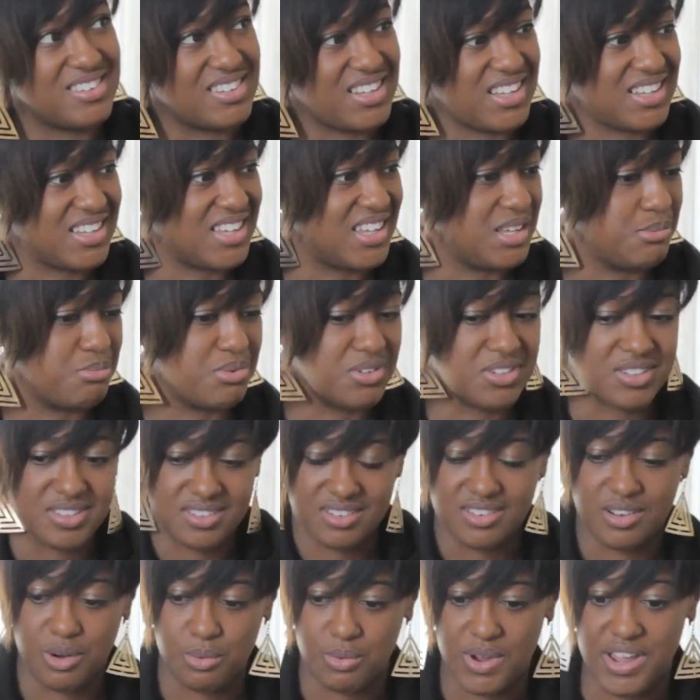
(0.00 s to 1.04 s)
and they keep us
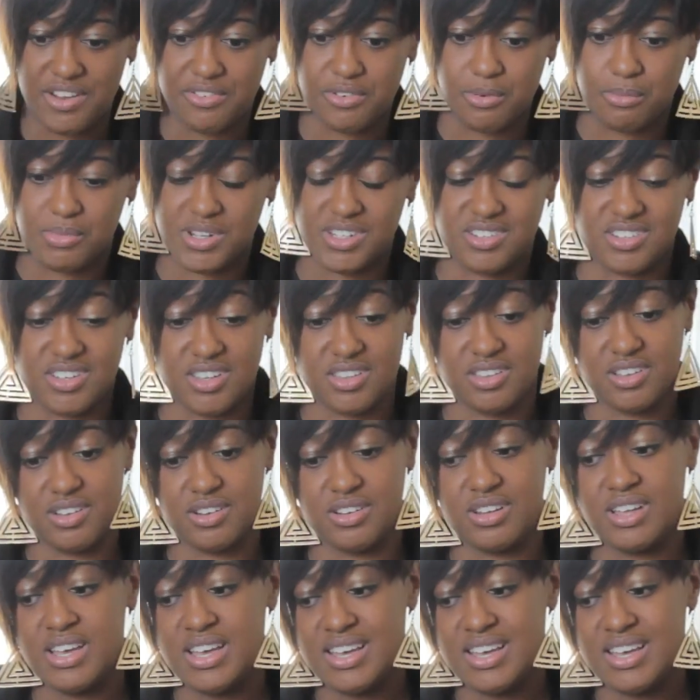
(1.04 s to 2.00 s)
away from each other. And